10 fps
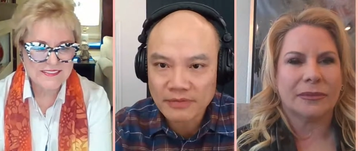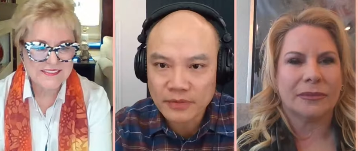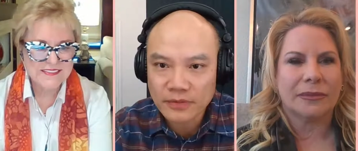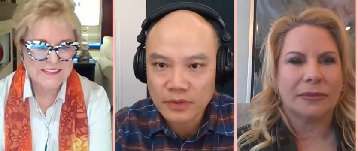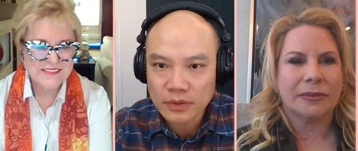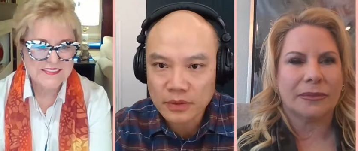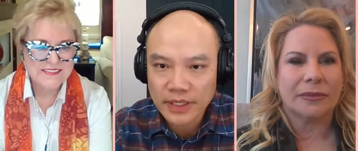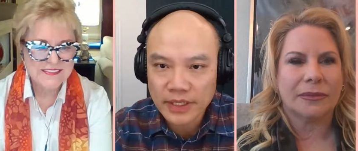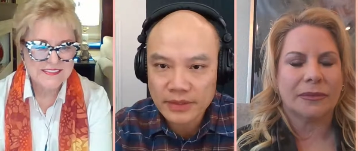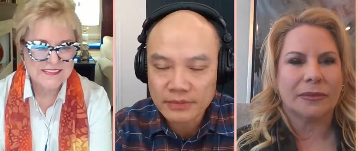Speaker 1: full going in,
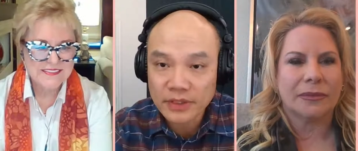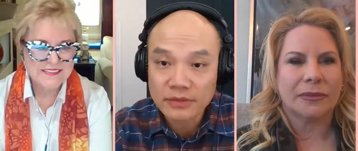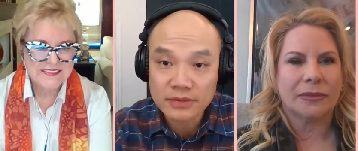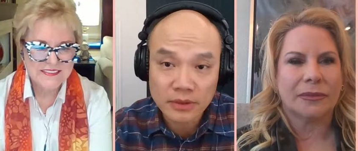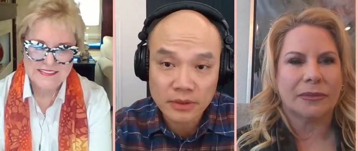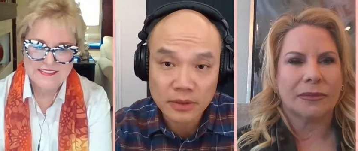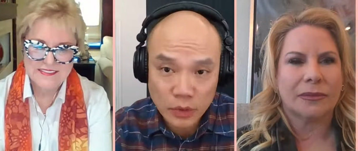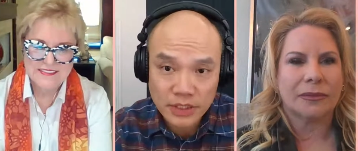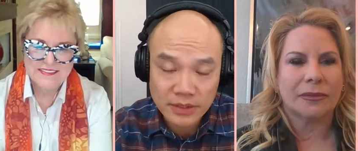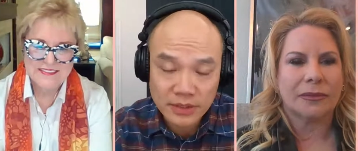you know, to close the
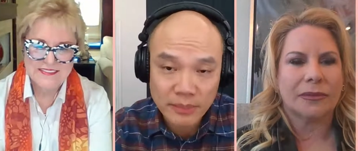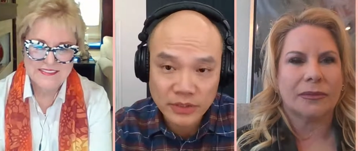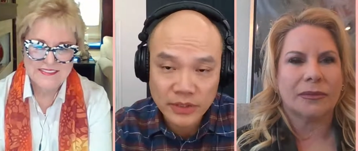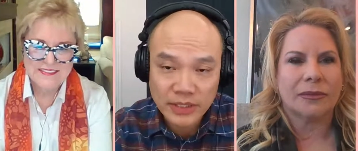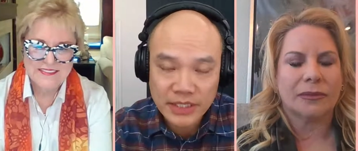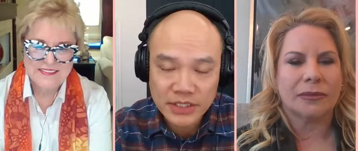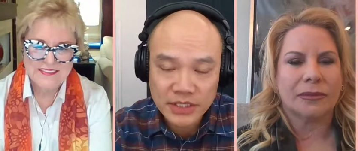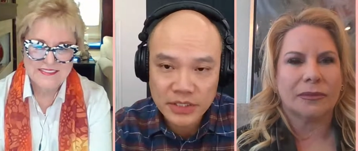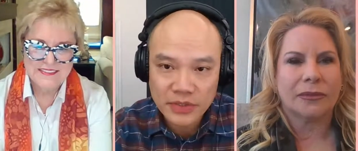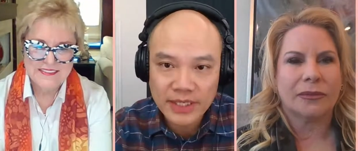amount of transactions that you
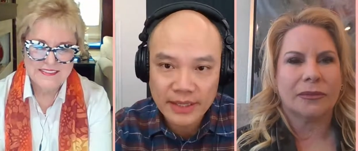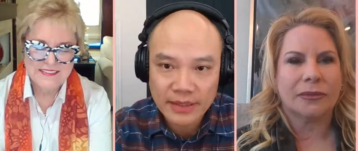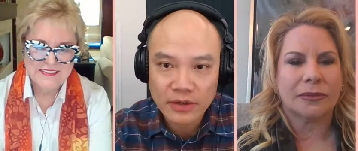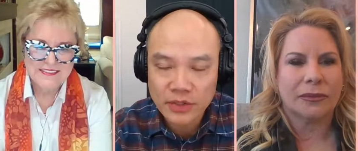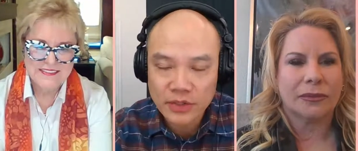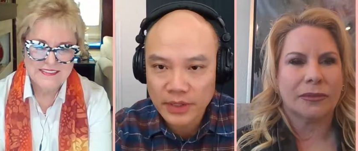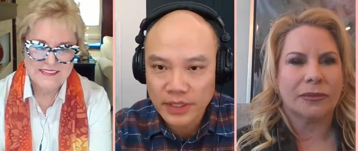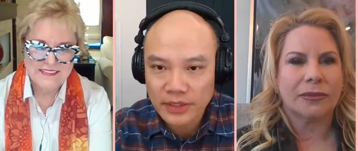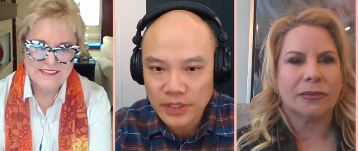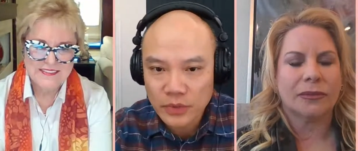did, and then also going into
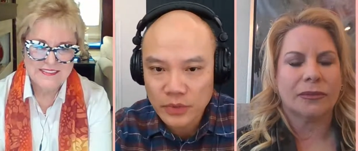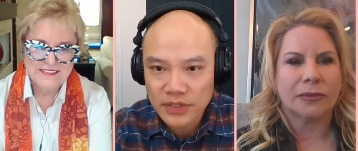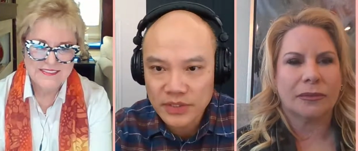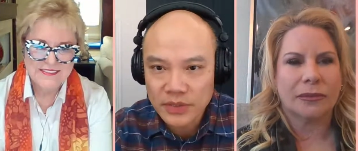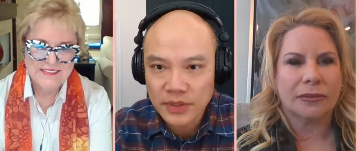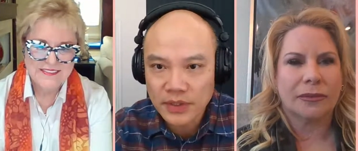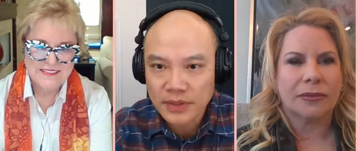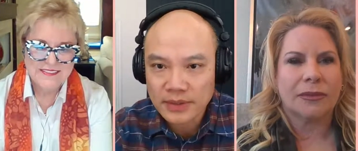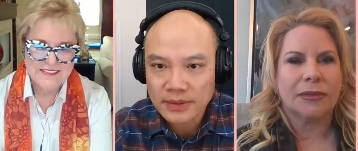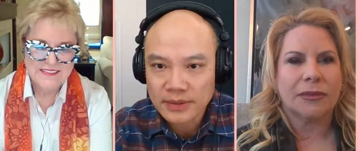2022 here?
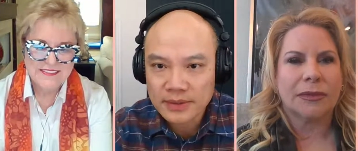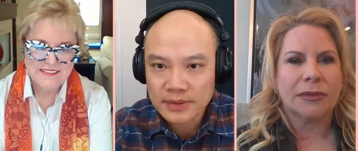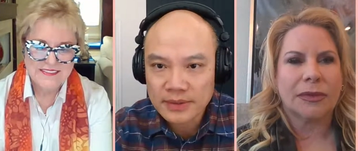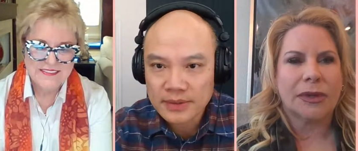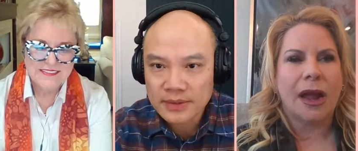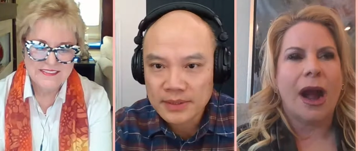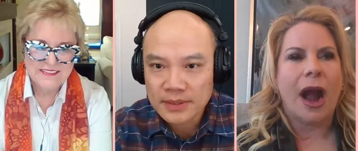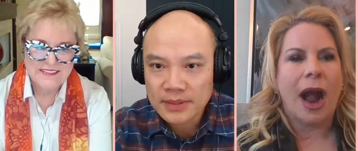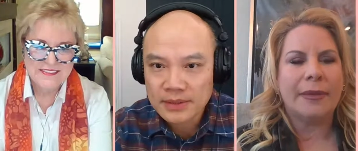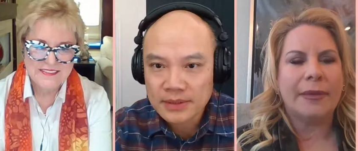
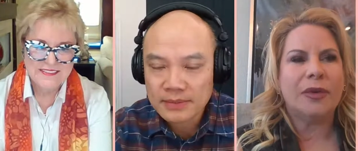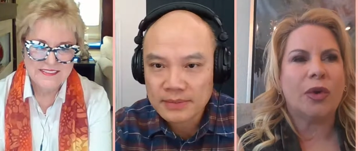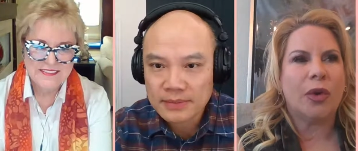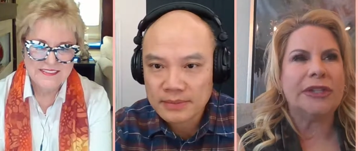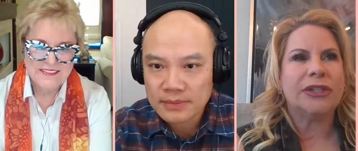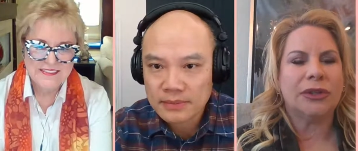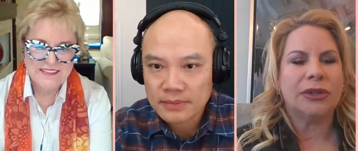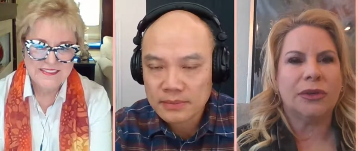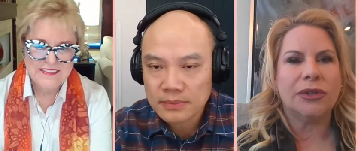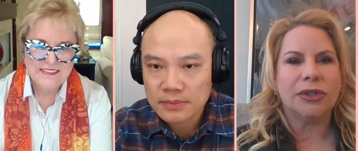
Speaker 2: I'm going
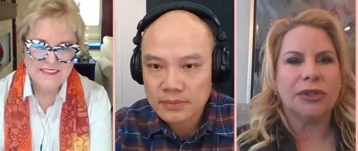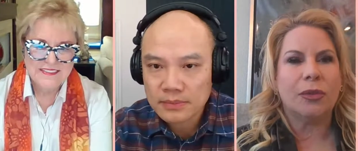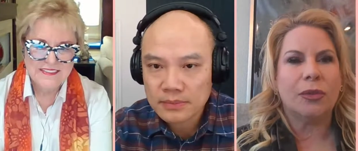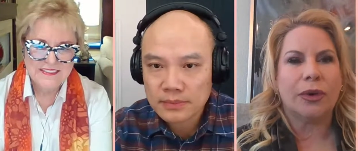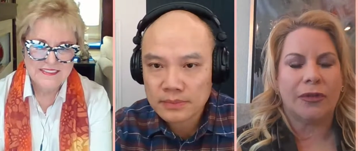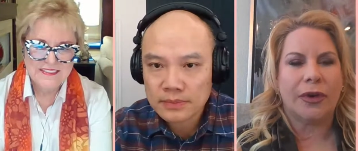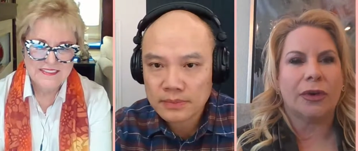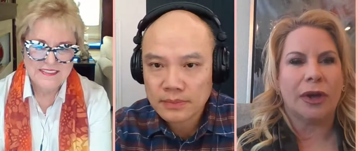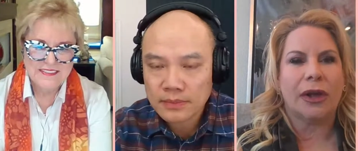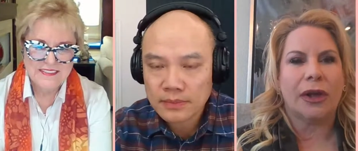to do more phone
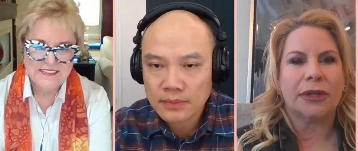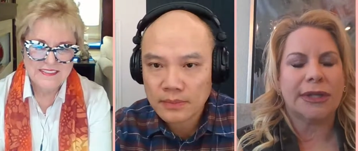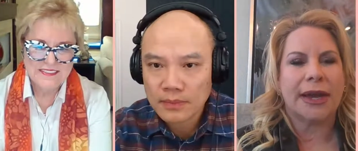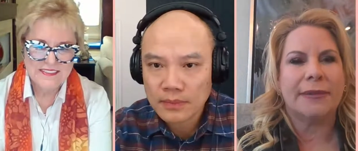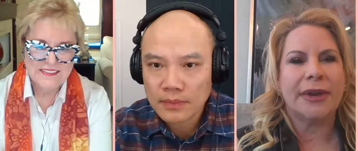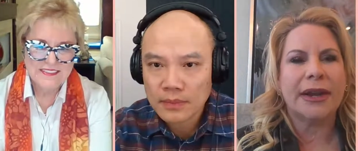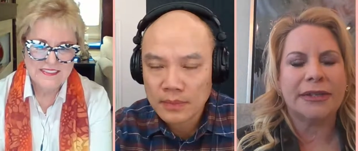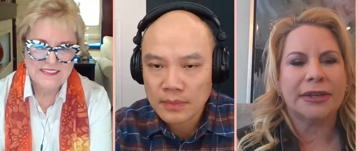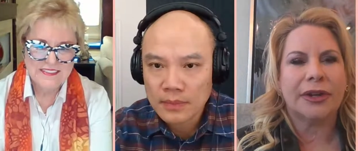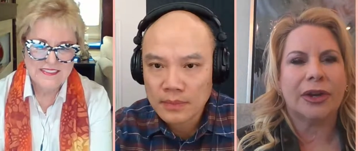calls. um, not necessarily
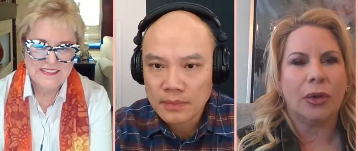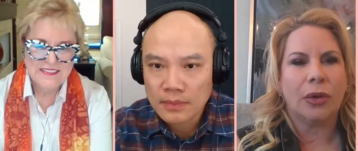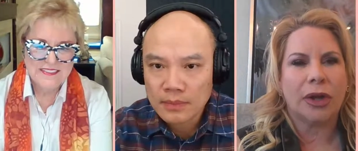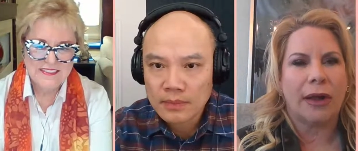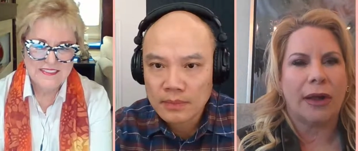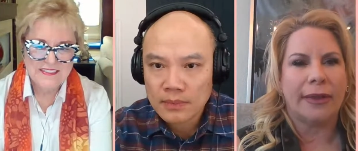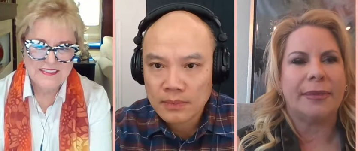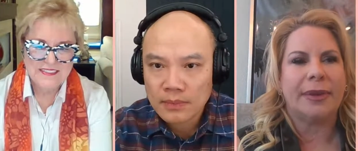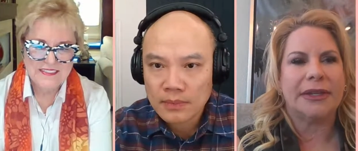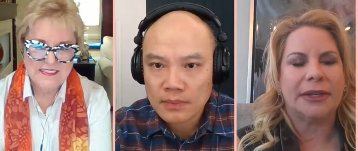cold calling, but
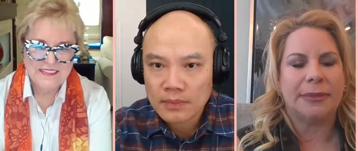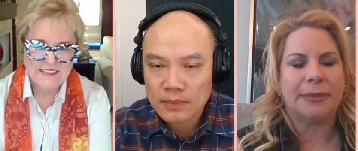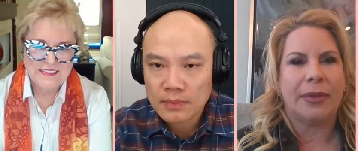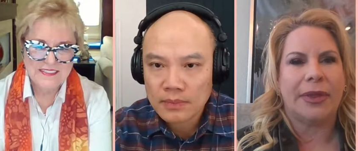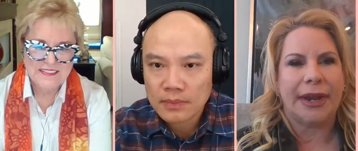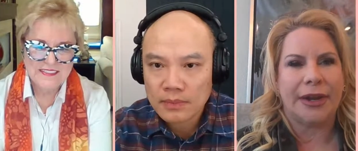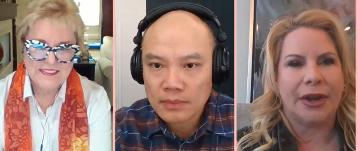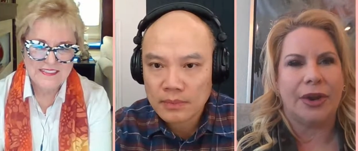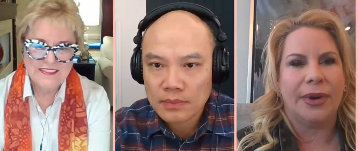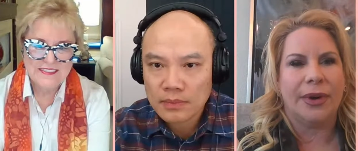to people that I know
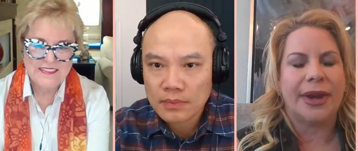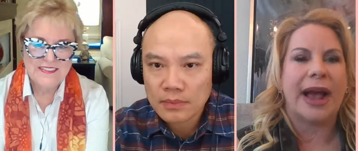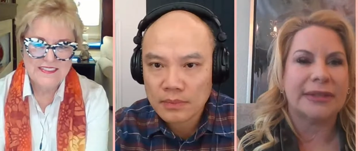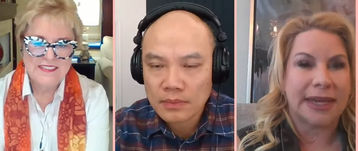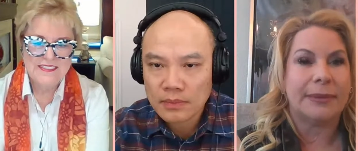and asking